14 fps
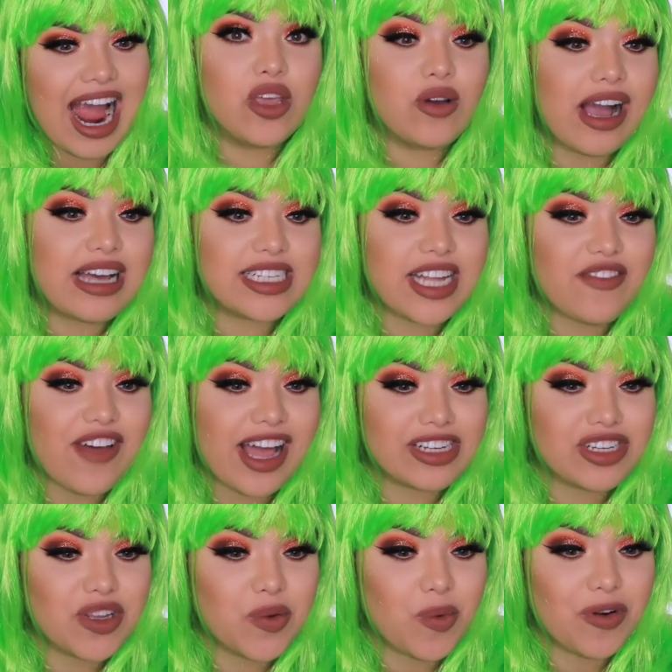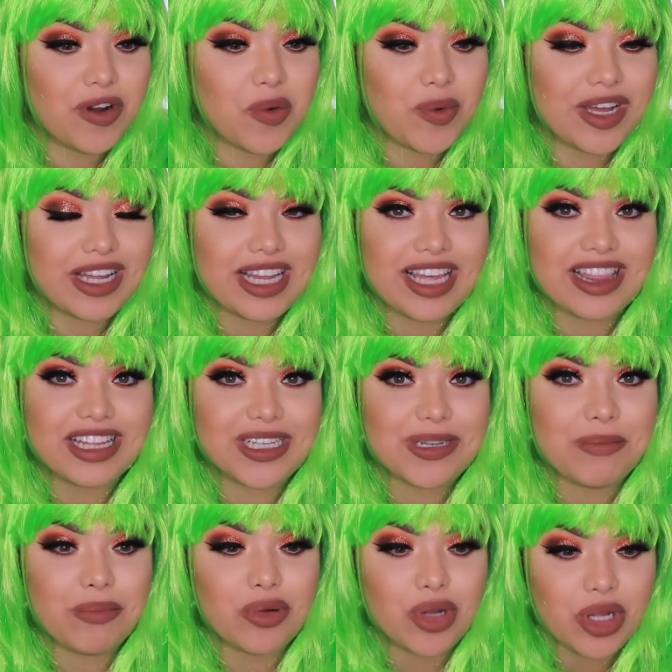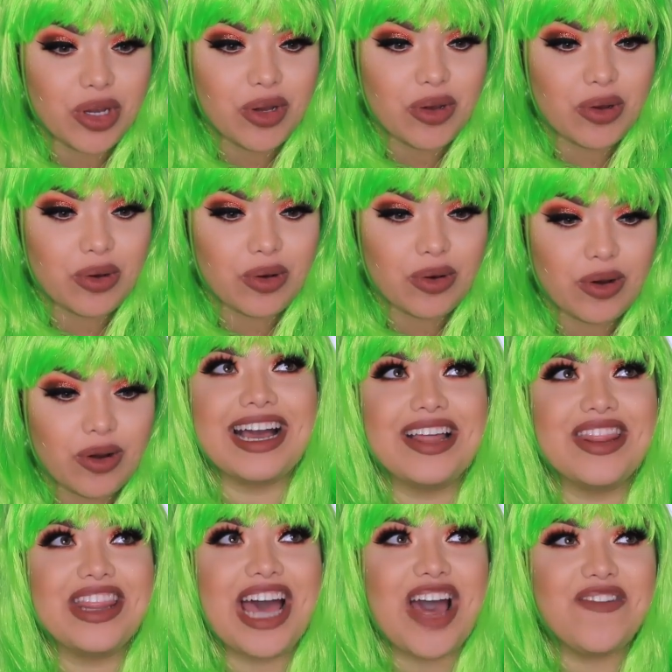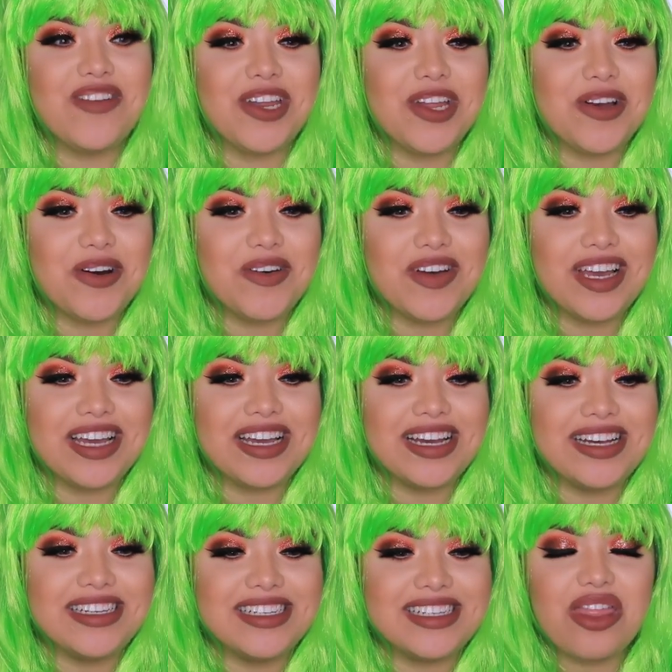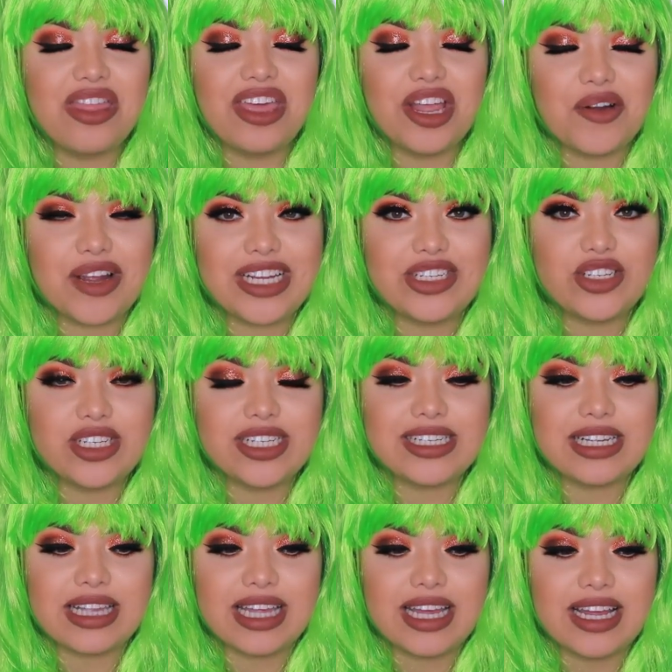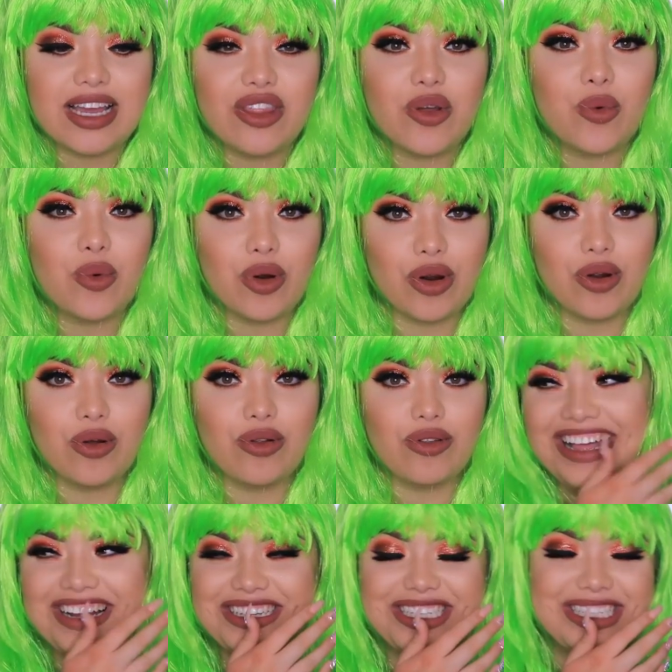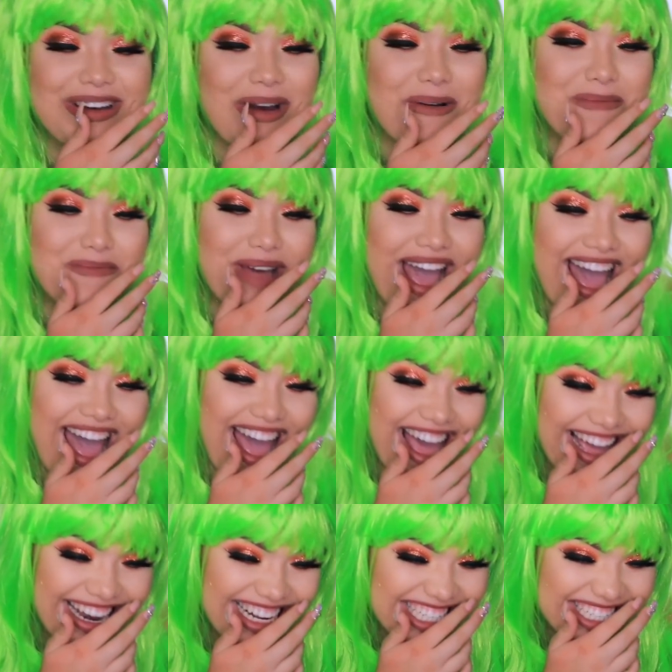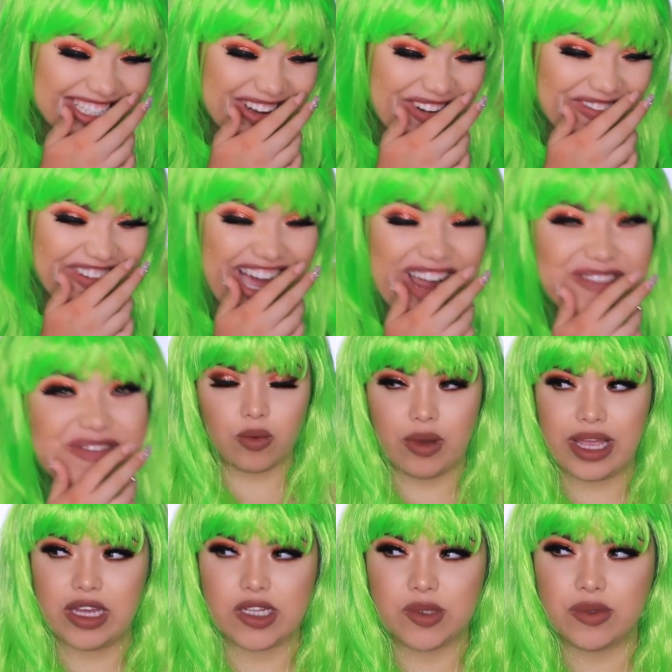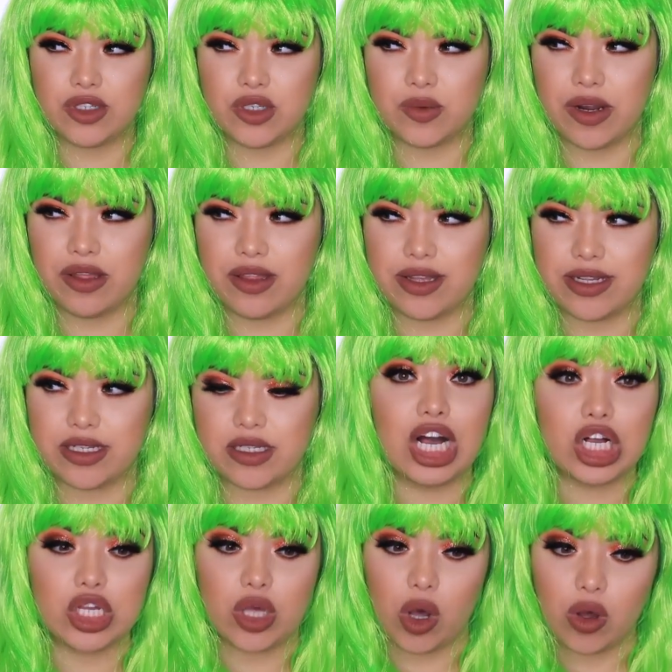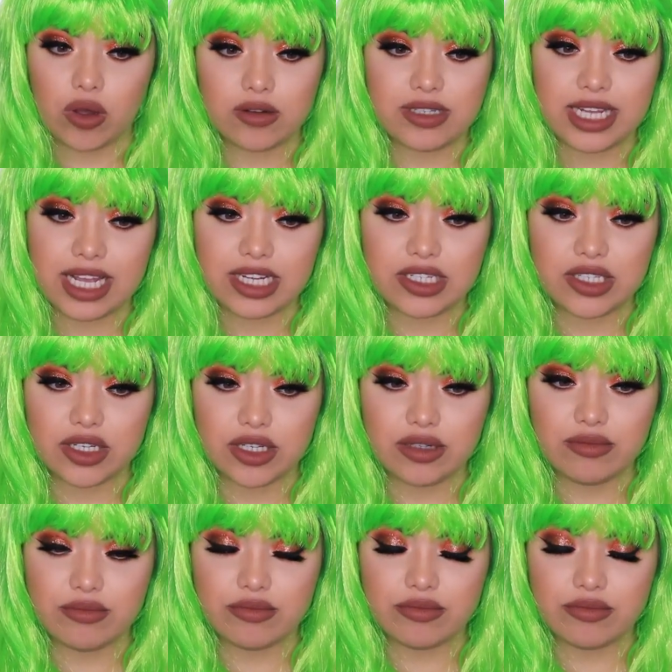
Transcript: You guys, I've actually worn a wig like this in blue. That video is the cringiest thing in the world. So bad, it's so bad. Why else would you wear this? A go-go dancer?